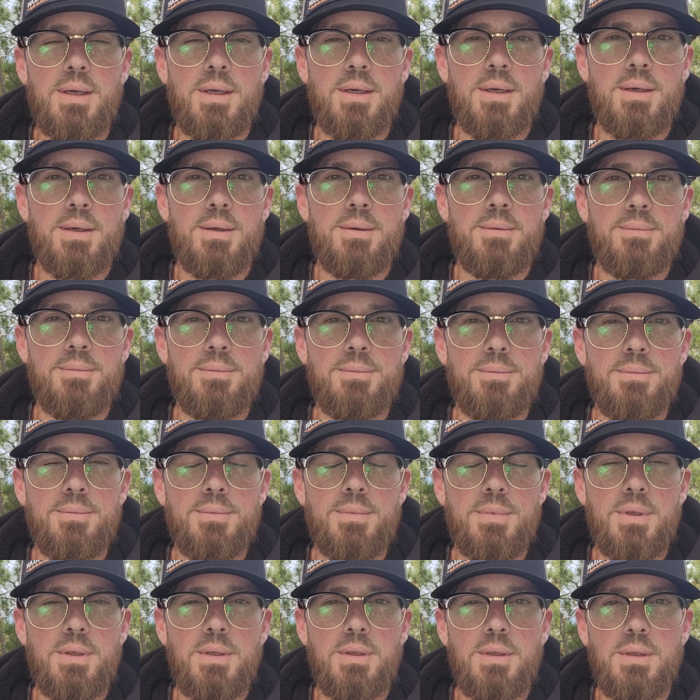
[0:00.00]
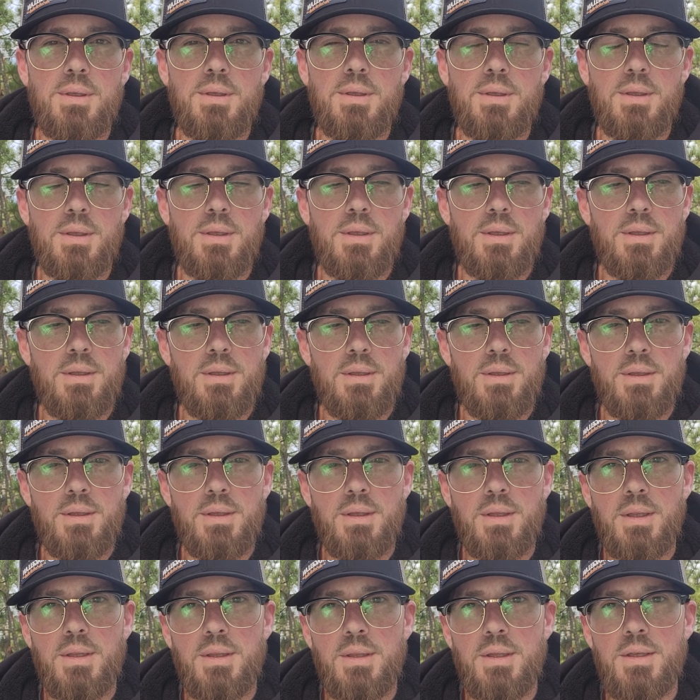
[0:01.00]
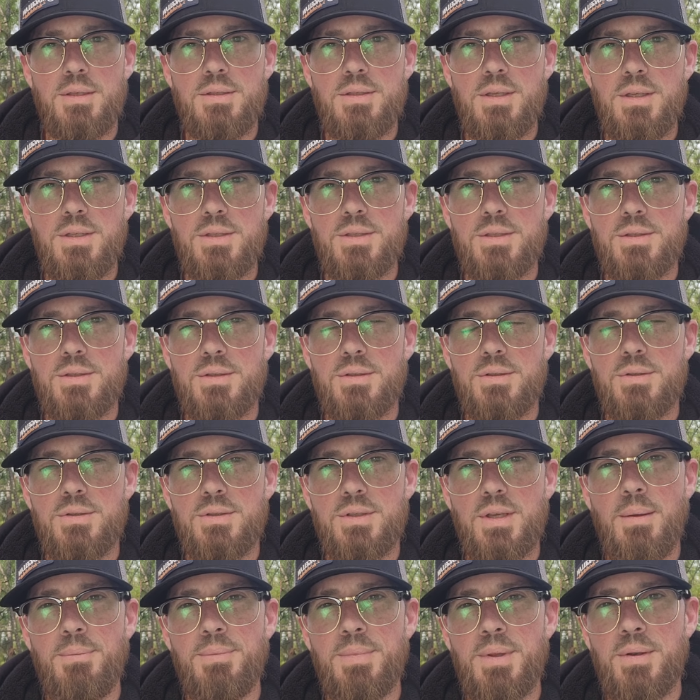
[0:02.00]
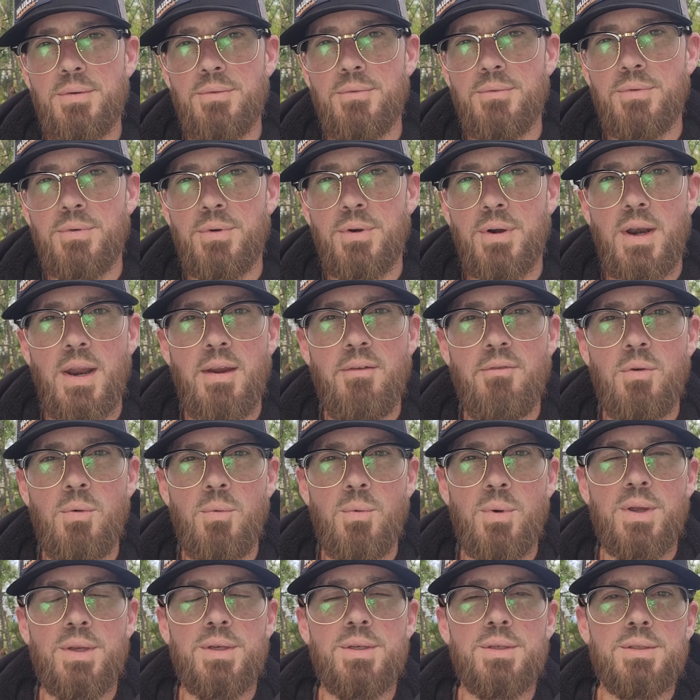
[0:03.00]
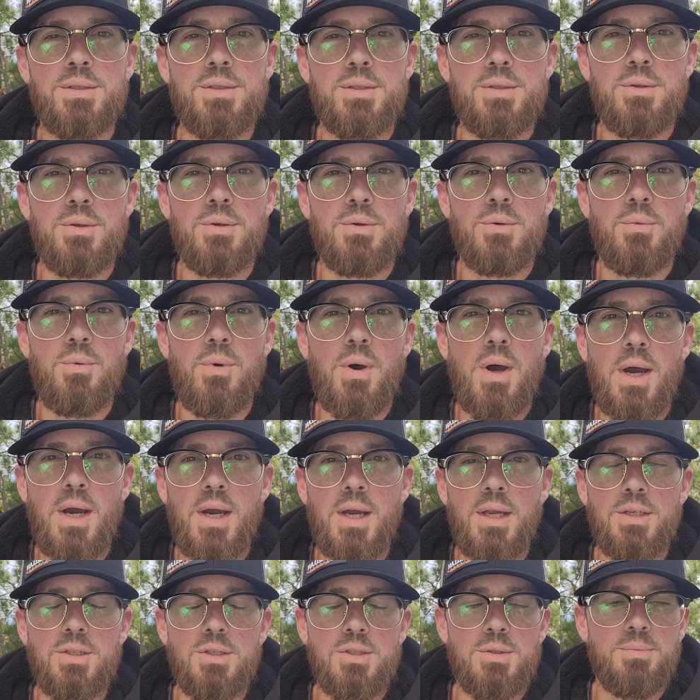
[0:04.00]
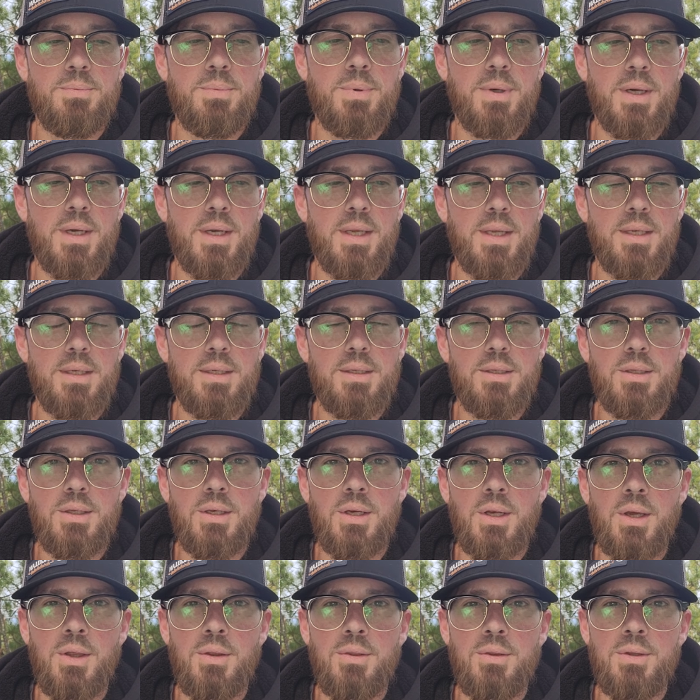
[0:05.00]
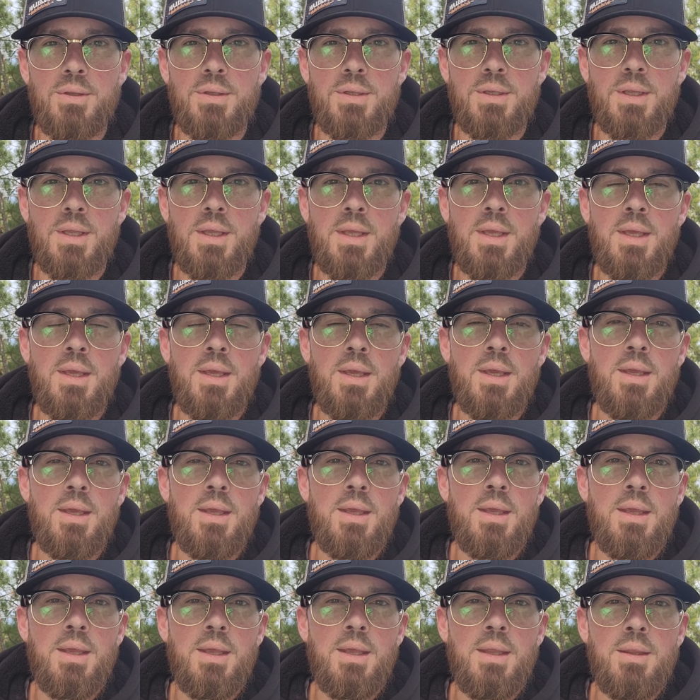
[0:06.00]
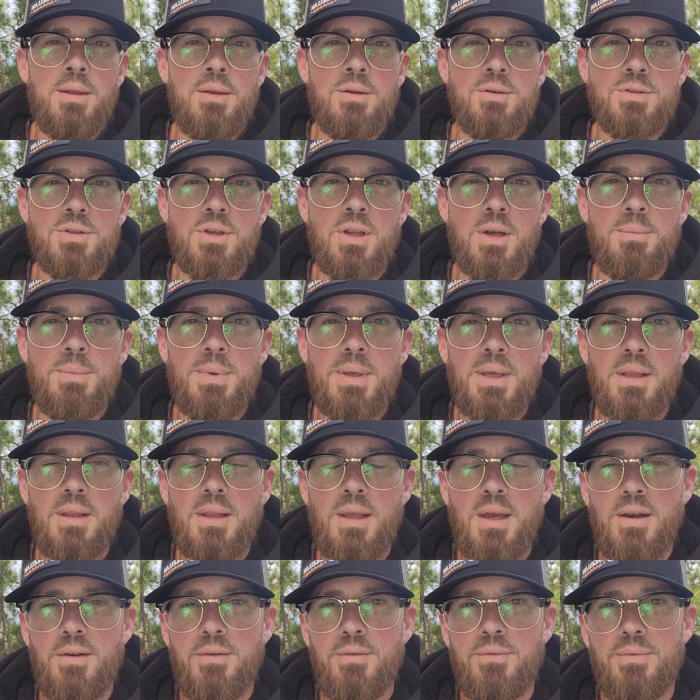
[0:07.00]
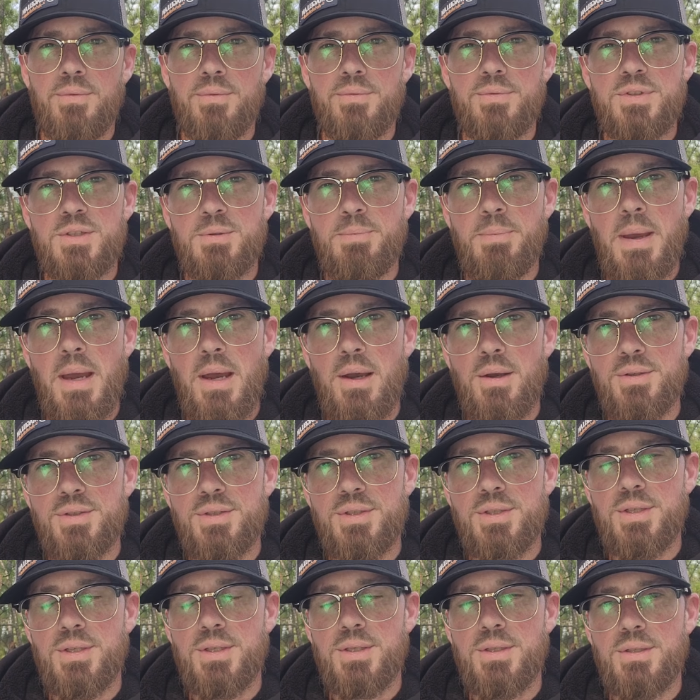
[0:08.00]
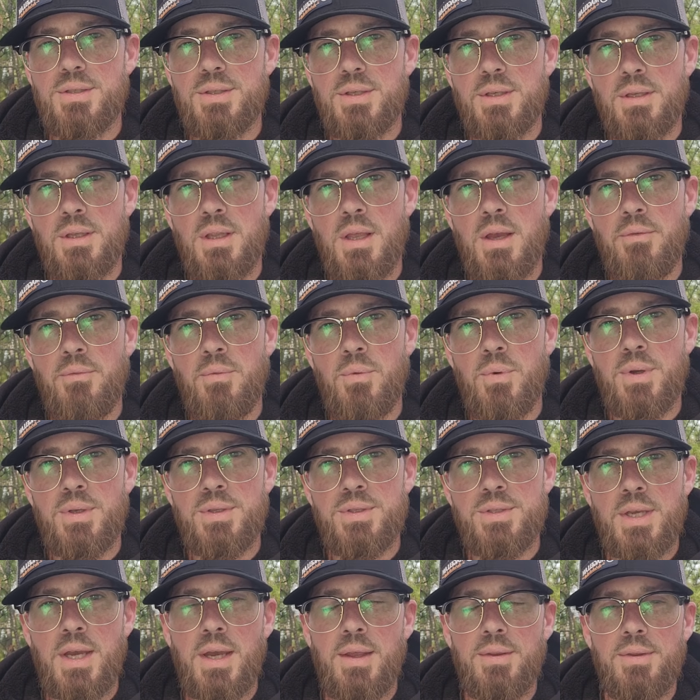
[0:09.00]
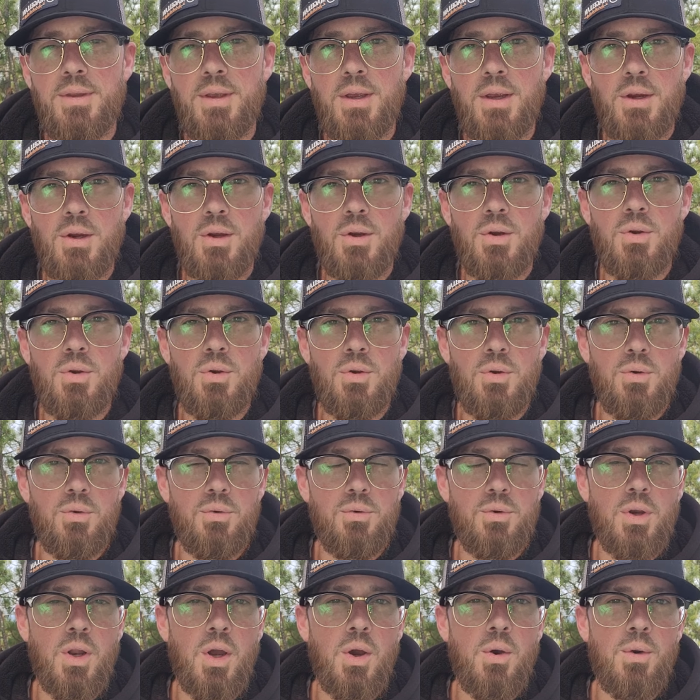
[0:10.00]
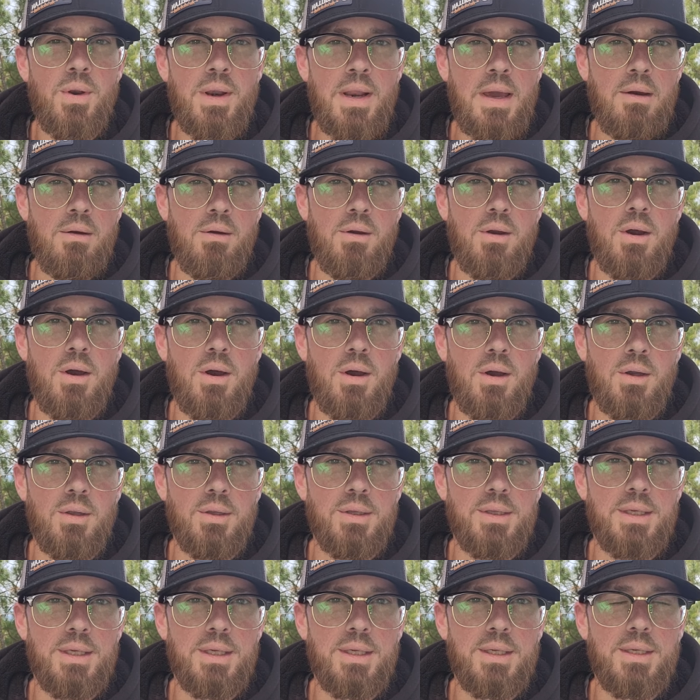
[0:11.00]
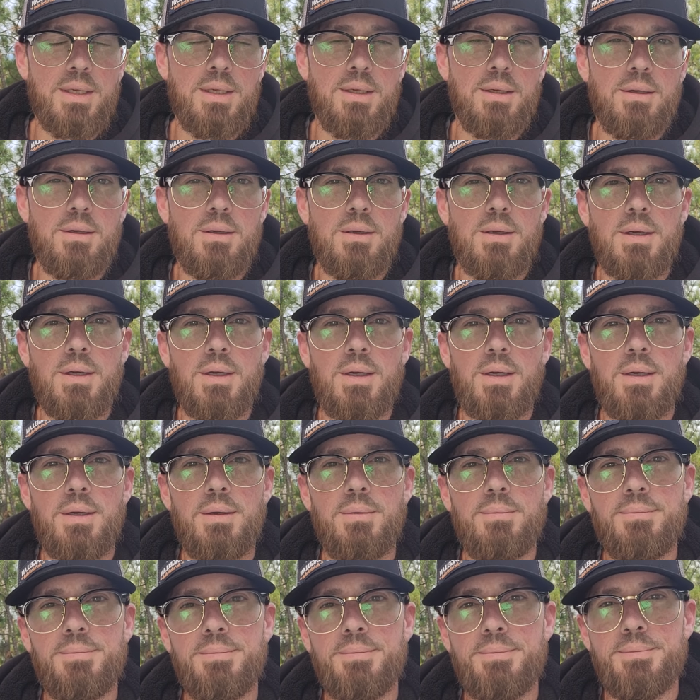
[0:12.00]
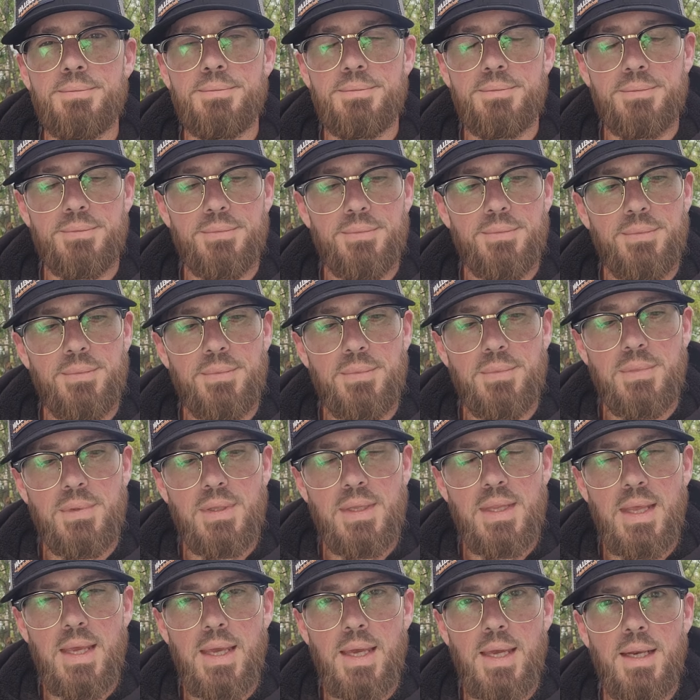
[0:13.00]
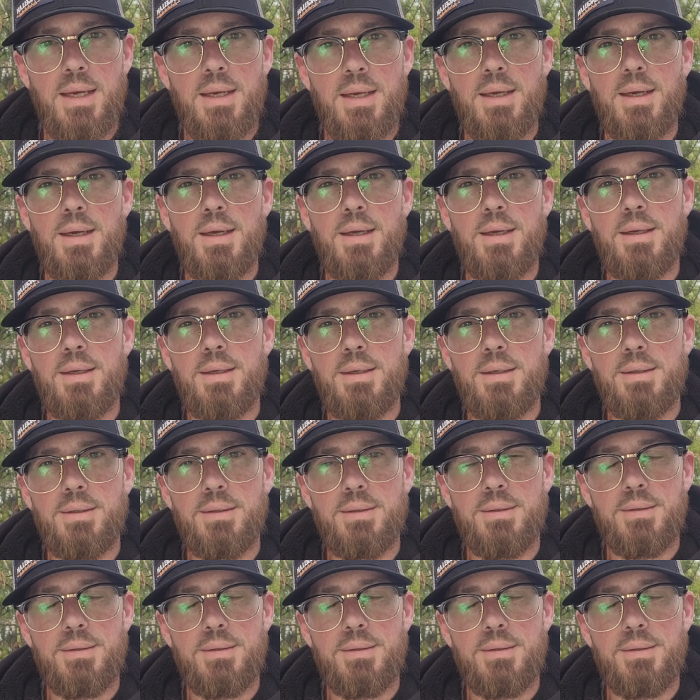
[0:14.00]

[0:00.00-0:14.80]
Um, this is something for everyone to watch, but you know, the, there's going to be a lot of spouses and loved ones out there who know an alcoholic um, that uh,